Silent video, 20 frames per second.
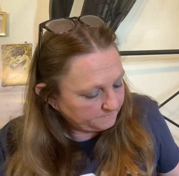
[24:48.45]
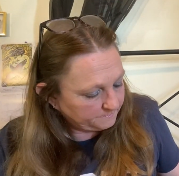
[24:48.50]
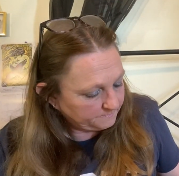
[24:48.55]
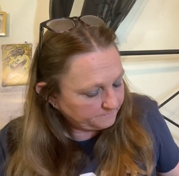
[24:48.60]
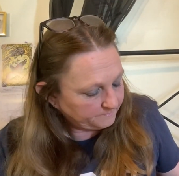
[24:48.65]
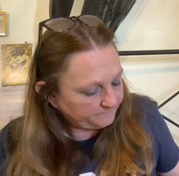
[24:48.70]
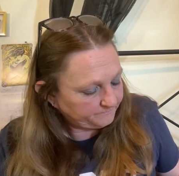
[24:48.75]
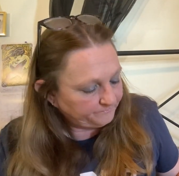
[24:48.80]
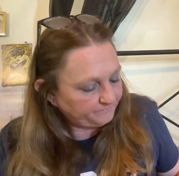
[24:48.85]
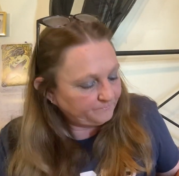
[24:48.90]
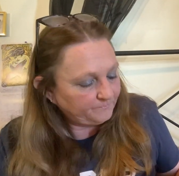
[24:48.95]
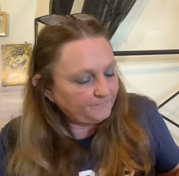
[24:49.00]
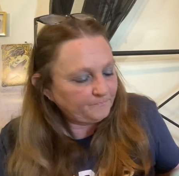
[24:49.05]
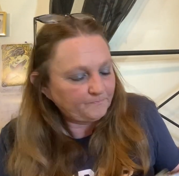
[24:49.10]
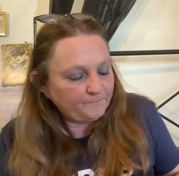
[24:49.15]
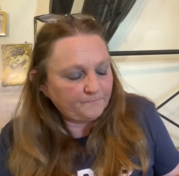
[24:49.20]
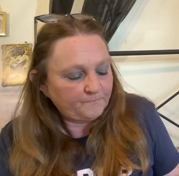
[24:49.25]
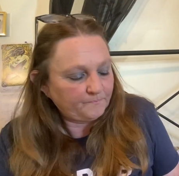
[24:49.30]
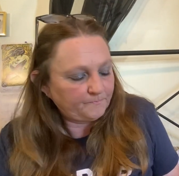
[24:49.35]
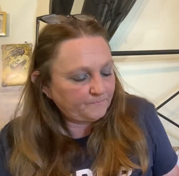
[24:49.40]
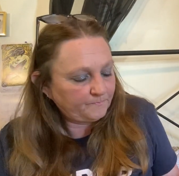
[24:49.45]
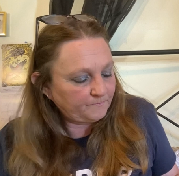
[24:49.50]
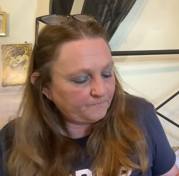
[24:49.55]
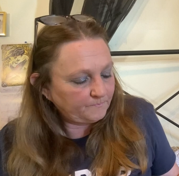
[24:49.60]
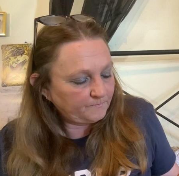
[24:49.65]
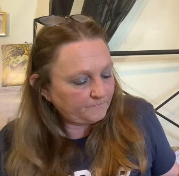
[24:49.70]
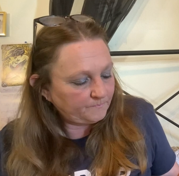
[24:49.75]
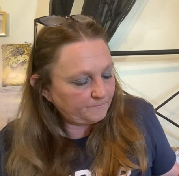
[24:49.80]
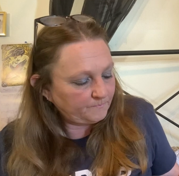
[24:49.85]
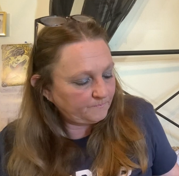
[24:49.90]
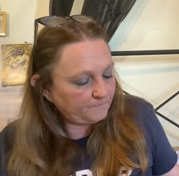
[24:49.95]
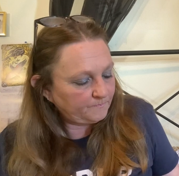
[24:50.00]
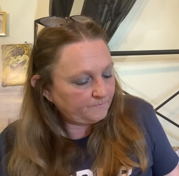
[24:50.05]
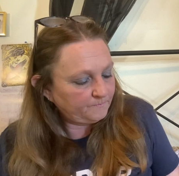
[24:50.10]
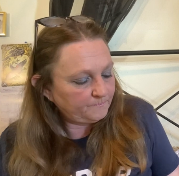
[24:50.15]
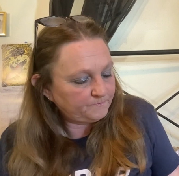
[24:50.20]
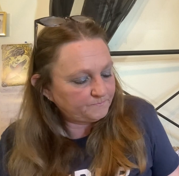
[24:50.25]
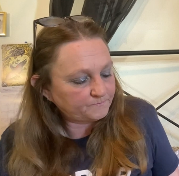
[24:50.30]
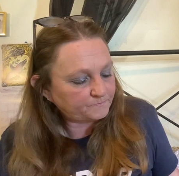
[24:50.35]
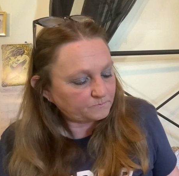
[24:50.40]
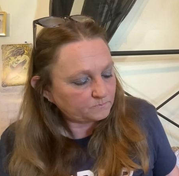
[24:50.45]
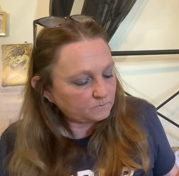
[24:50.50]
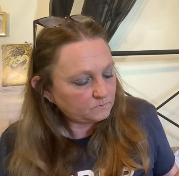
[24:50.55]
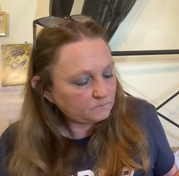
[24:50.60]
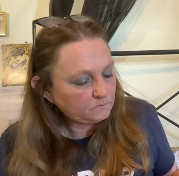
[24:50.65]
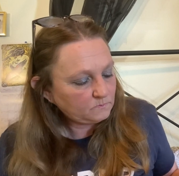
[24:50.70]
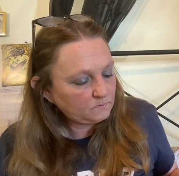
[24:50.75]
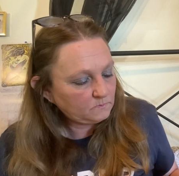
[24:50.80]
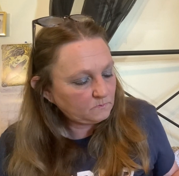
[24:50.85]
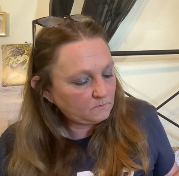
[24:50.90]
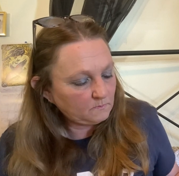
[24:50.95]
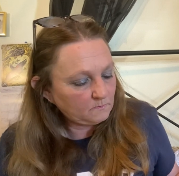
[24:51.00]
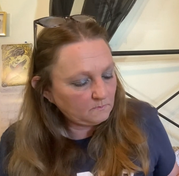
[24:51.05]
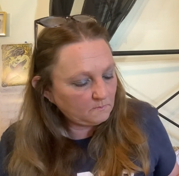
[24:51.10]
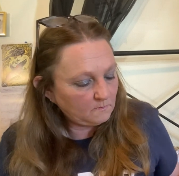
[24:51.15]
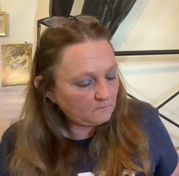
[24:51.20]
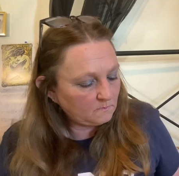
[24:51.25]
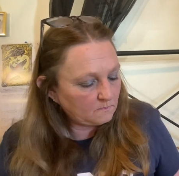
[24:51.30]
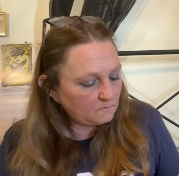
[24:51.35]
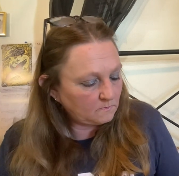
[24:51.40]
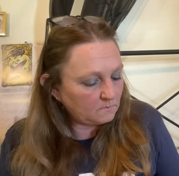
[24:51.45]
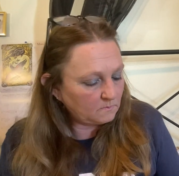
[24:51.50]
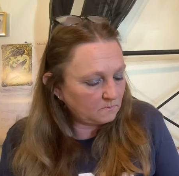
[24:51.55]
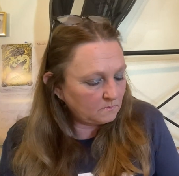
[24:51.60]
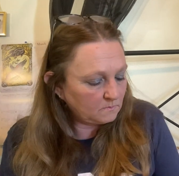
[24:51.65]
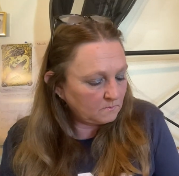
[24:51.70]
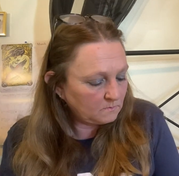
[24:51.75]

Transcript: (no one is talking)